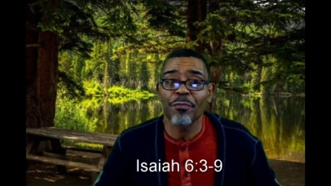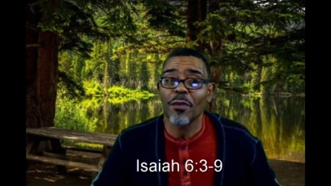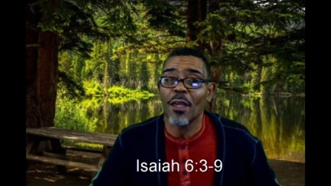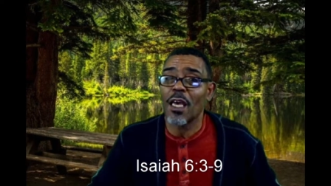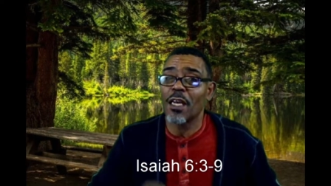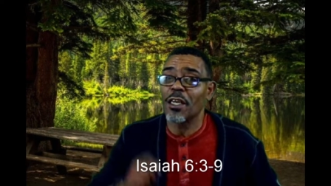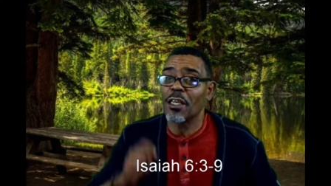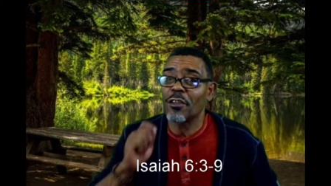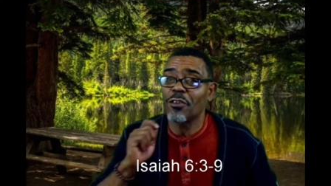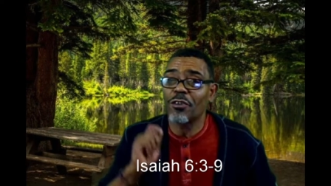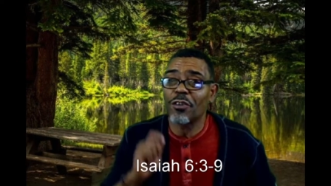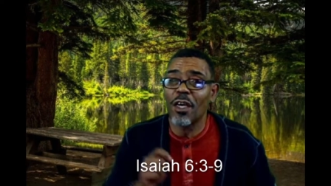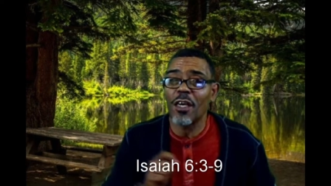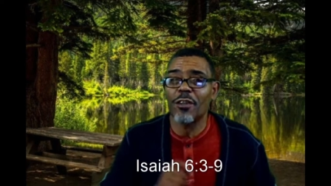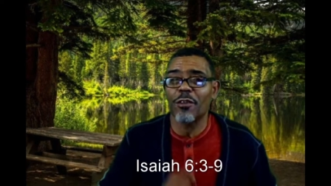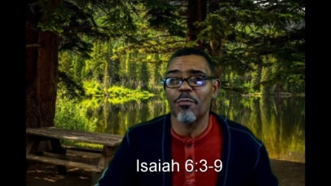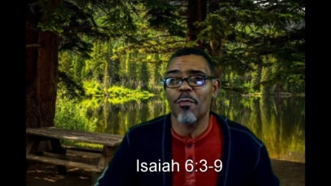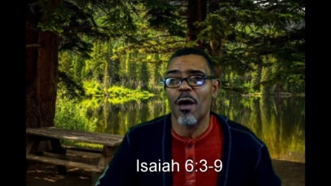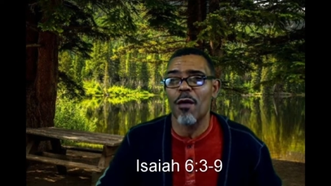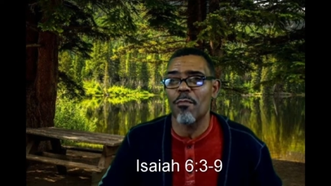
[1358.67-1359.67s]
And he
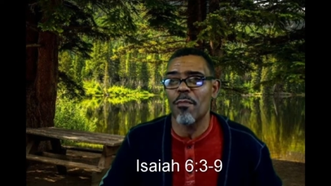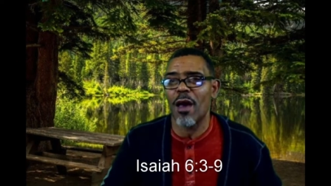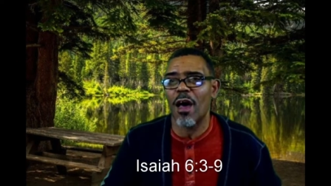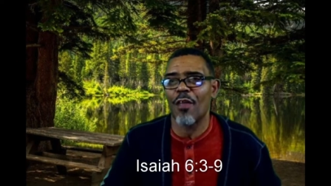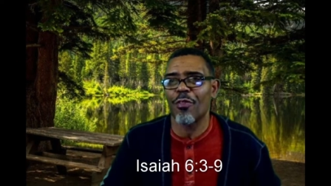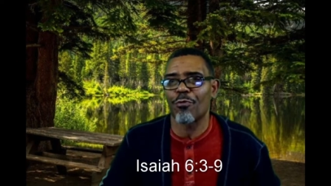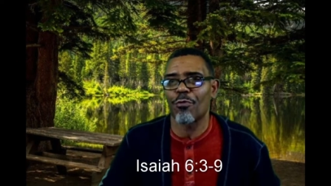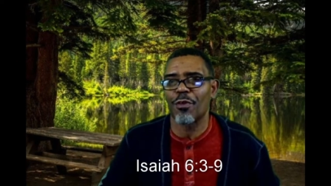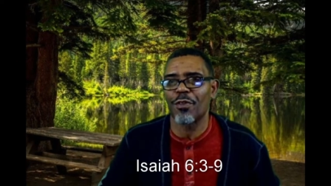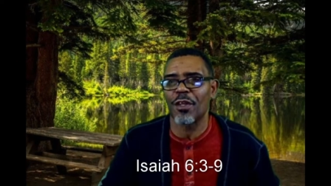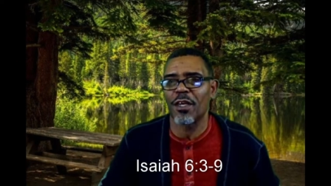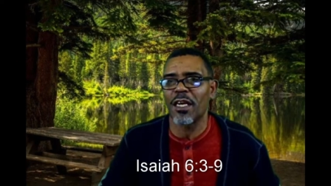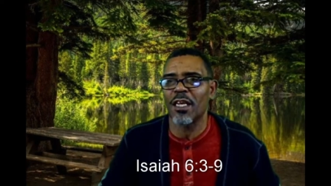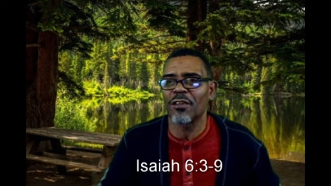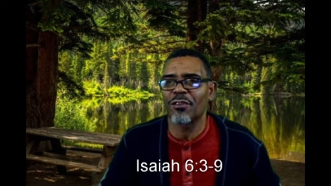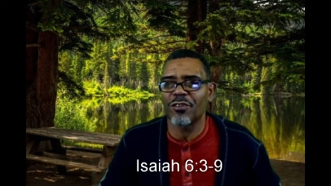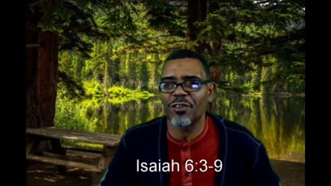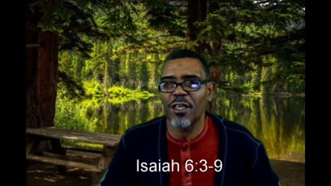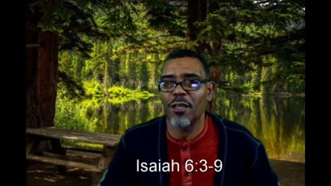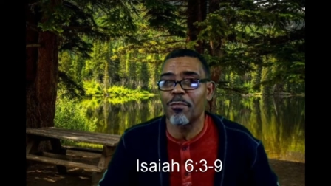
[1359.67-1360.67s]
touched my mouth with it and
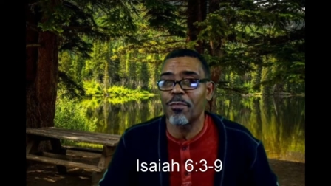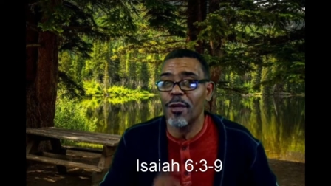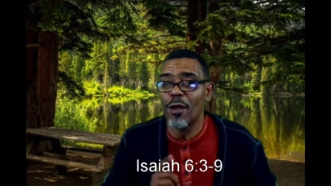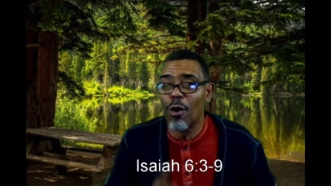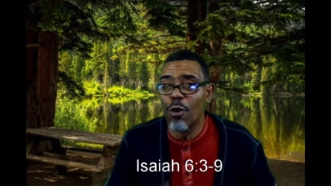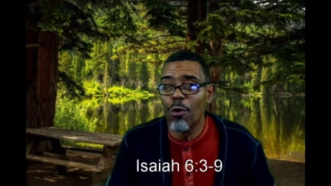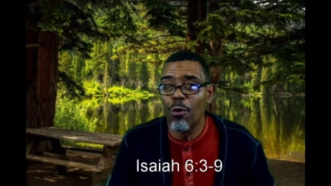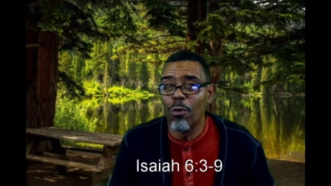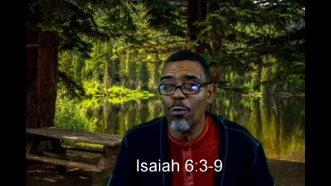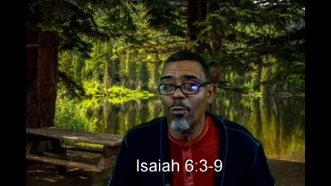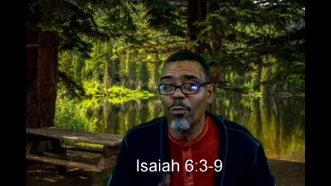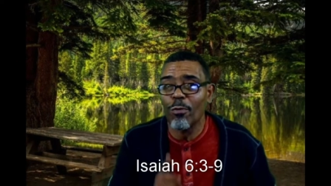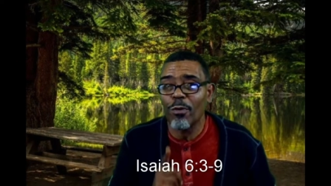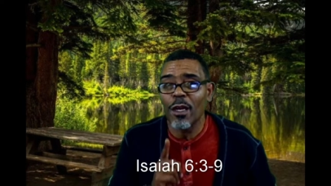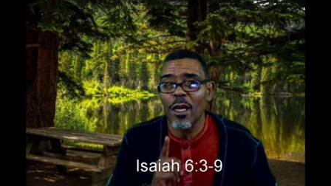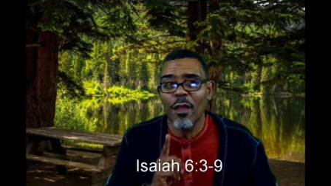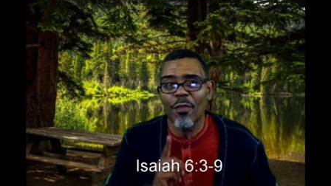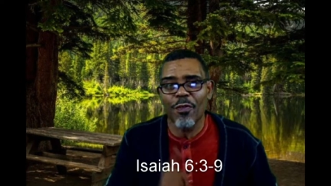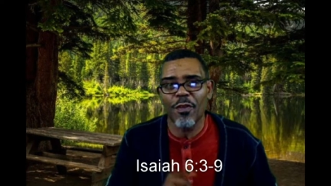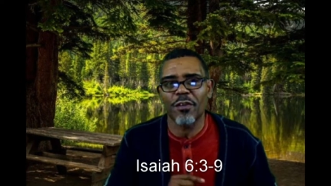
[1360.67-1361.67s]
said, Behold,
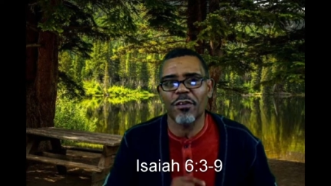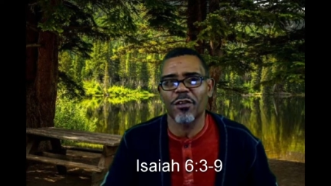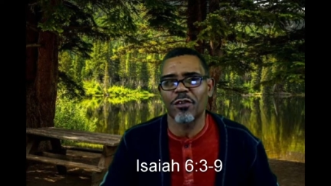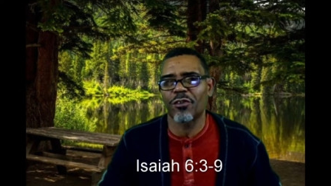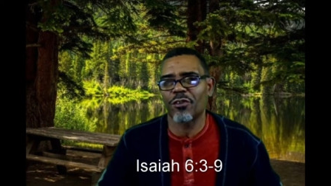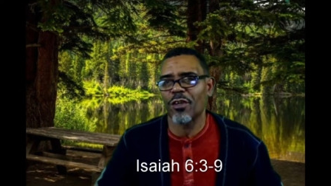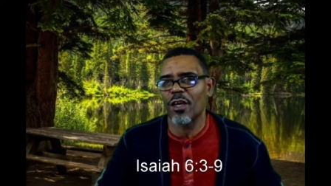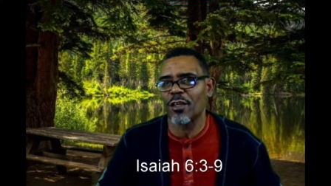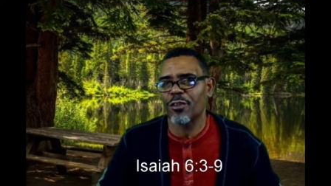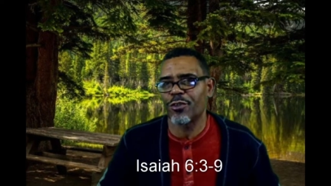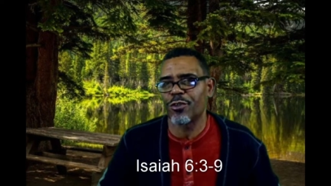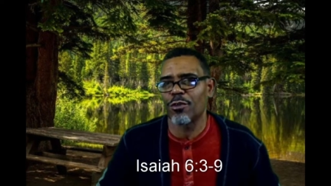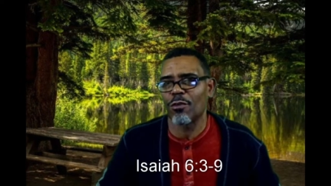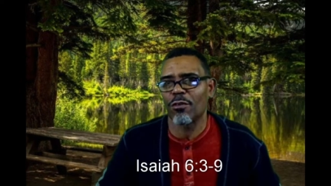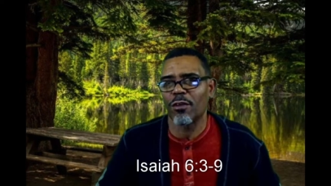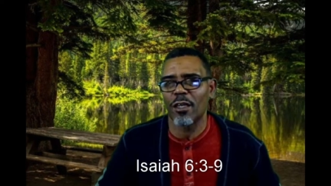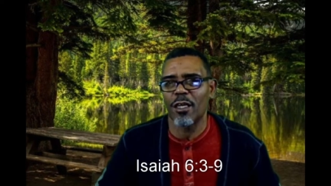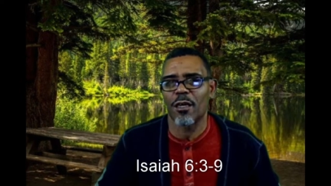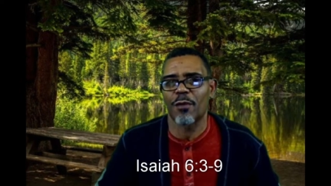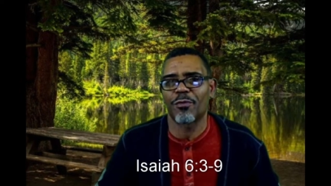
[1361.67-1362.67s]
this has touched your
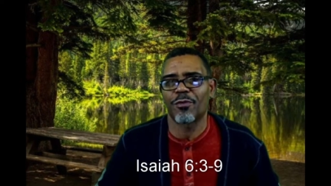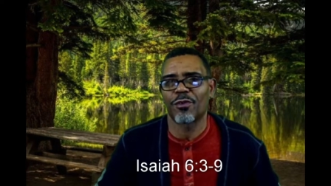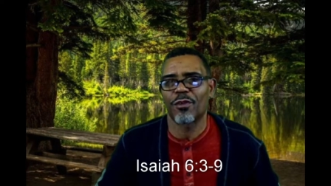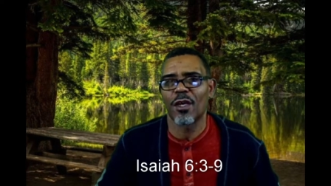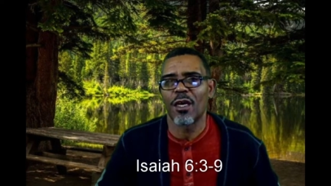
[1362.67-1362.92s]
lips.